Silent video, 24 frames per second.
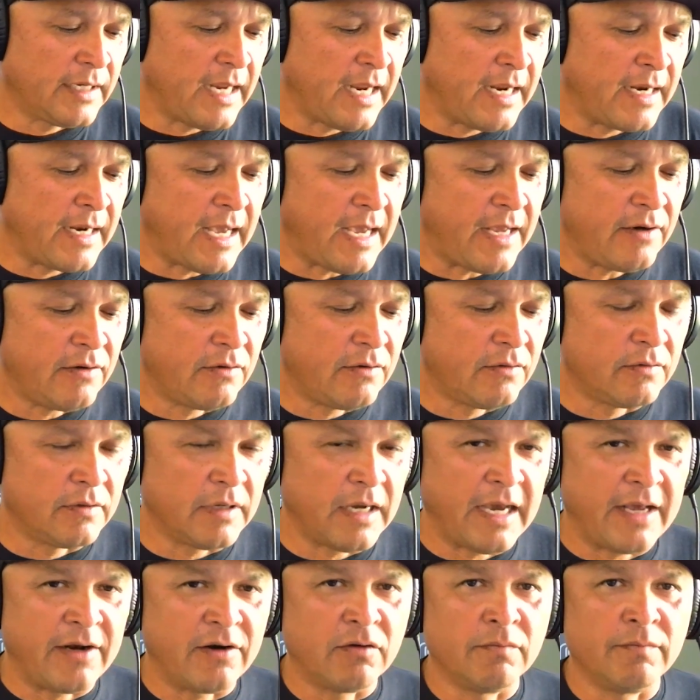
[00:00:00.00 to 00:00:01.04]
and I
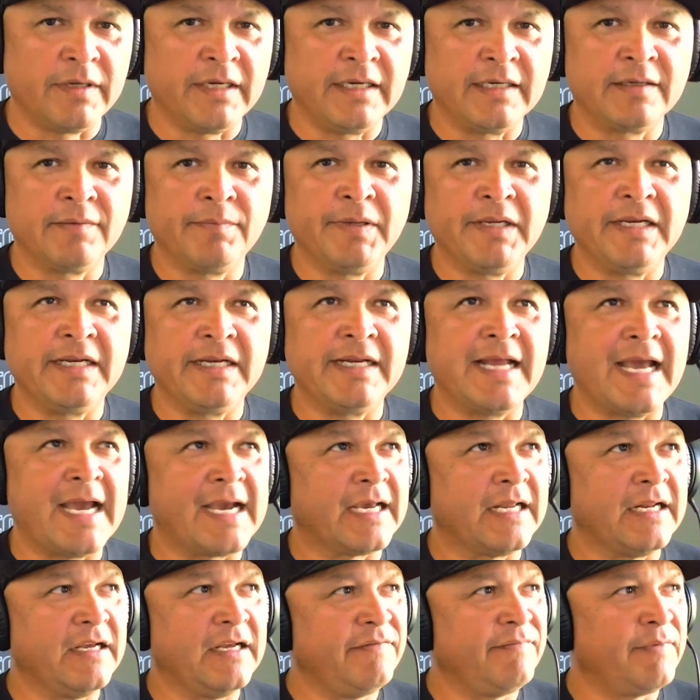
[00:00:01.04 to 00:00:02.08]
don't mean to be
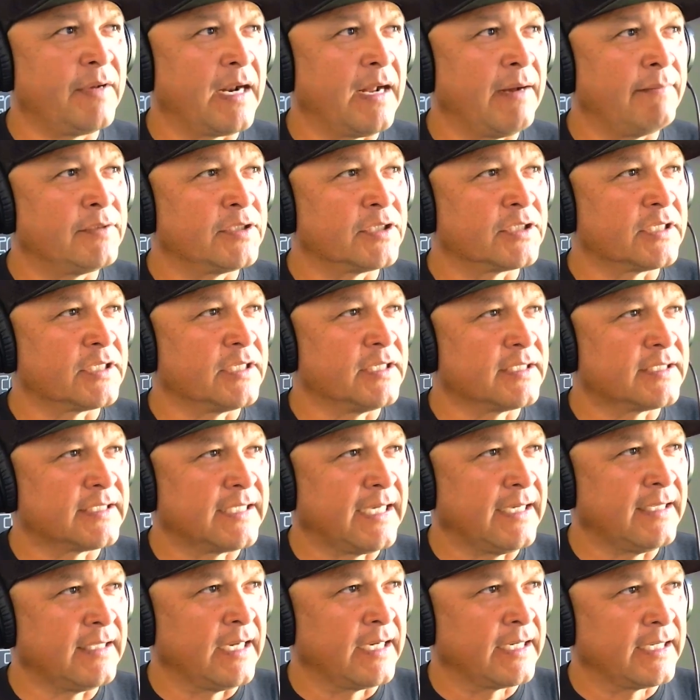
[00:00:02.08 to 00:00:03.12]
negative, but I'm just going to
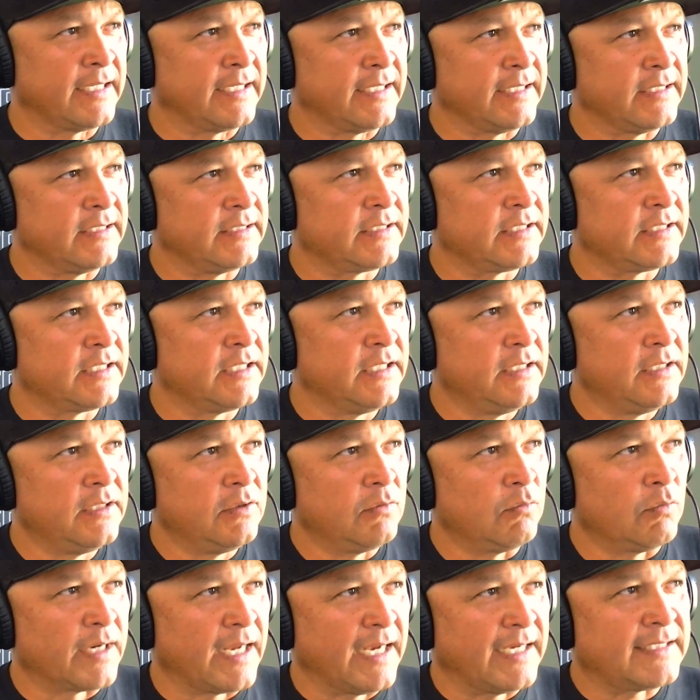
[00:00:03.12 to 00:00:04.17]
say it like it is.
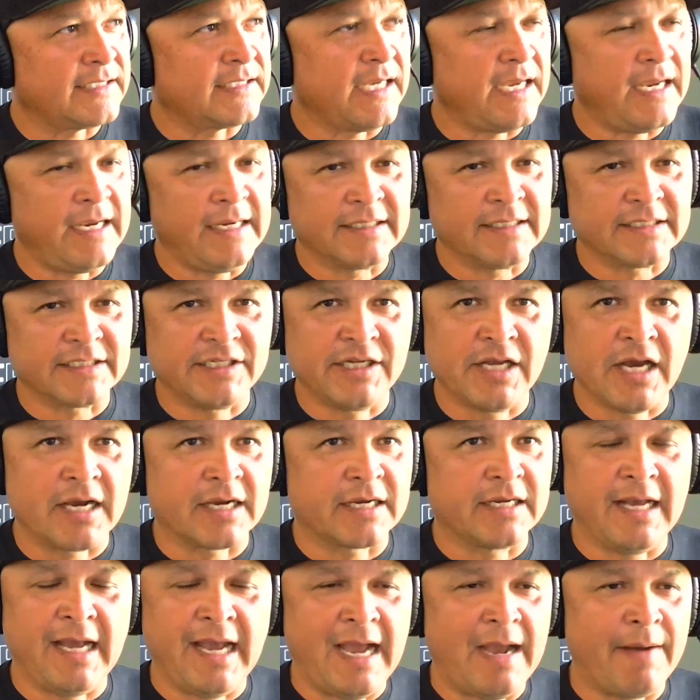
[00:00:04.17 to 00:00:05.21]
When I say it's not
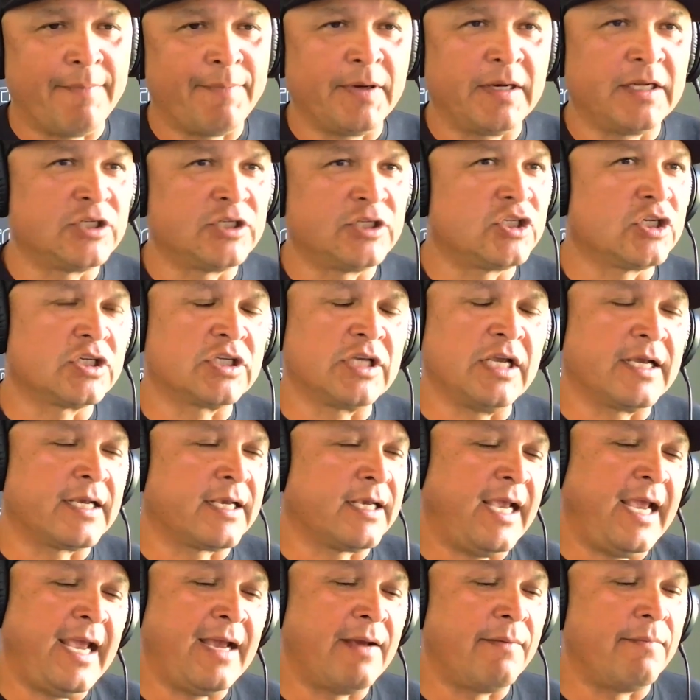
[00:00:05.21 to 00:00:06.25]
going to happen, it
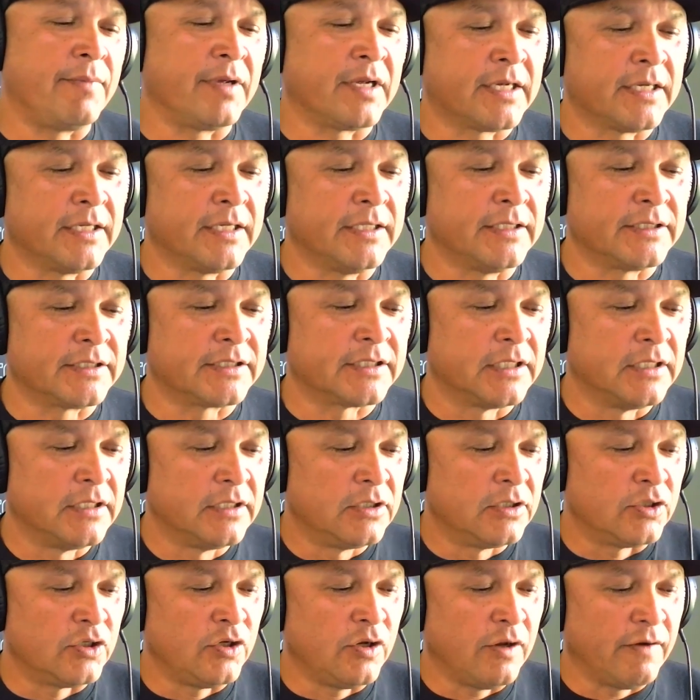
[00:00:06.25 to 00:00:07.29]
can't, because
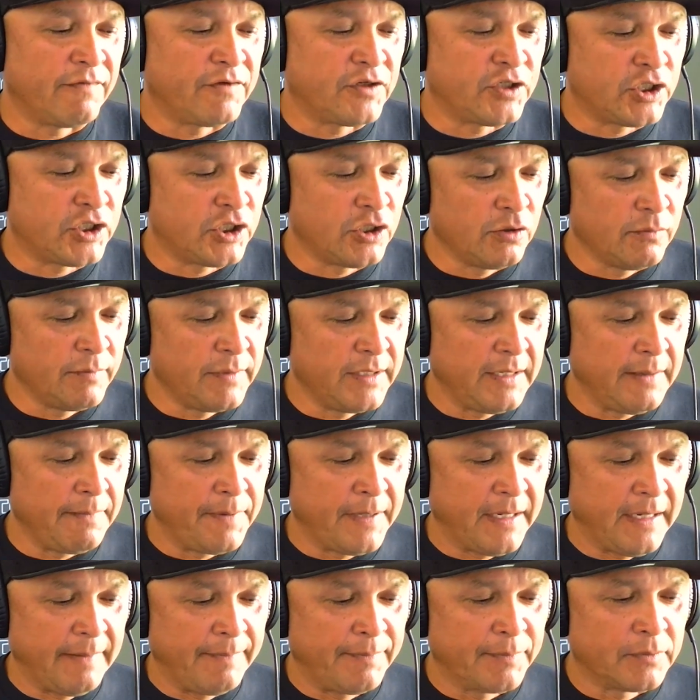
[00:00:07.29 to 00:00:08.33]
you have too many
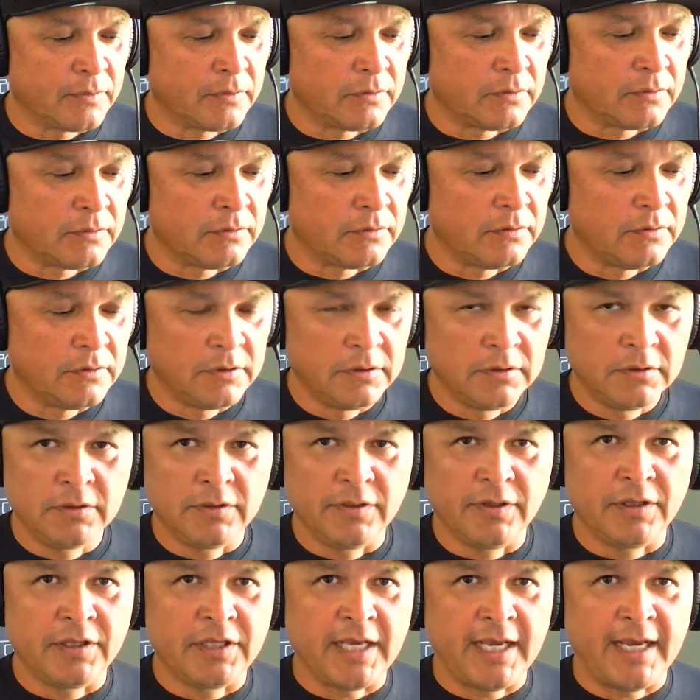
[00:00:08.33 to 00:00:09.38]
people
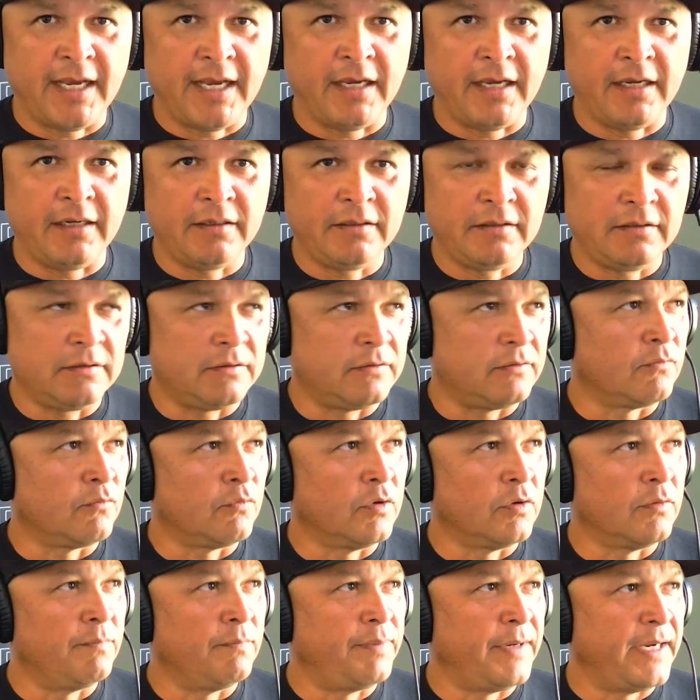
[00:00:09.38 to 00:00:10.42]
that
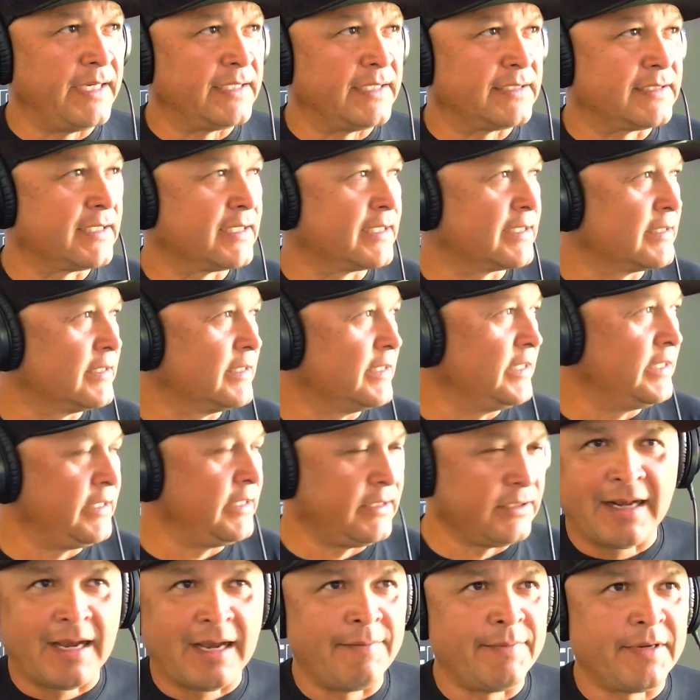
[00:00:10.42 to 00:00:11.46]
will
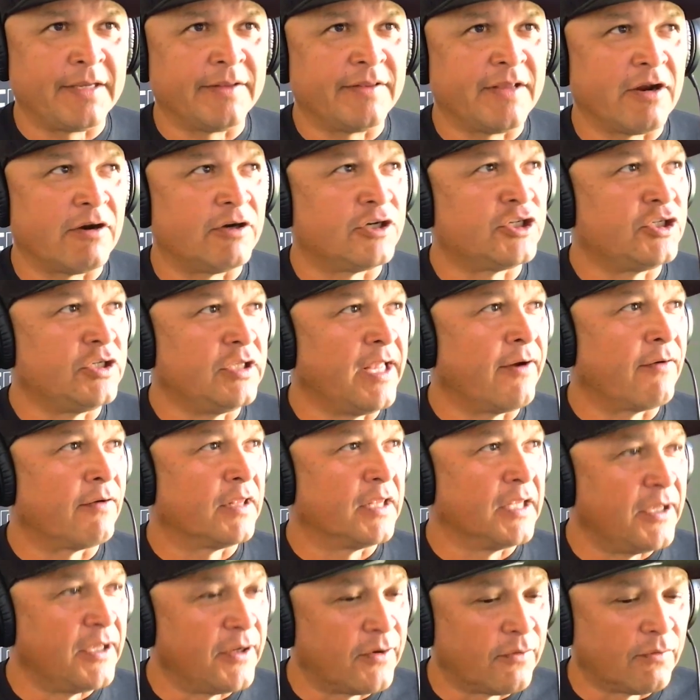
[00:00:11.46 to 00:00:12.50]
basically, I mean, they're
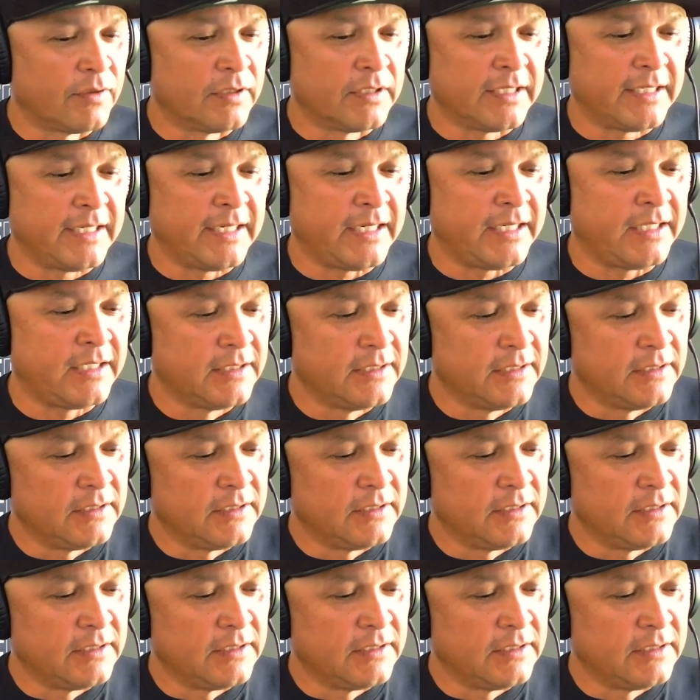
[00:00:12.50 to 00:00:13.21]
literally